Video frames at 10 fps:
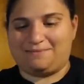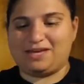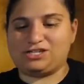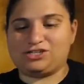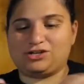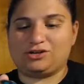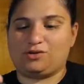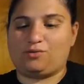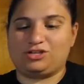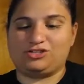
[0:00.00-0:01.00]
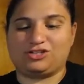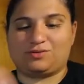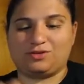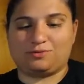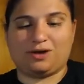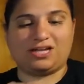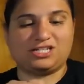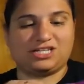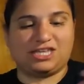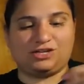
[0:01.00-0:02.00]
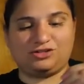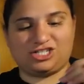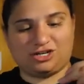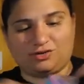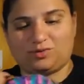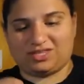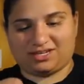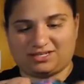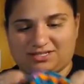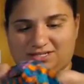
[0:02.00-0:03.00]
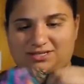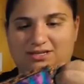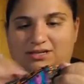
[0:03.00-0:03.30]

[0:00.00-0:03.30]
Make sure once you're done with your project that you share it with us.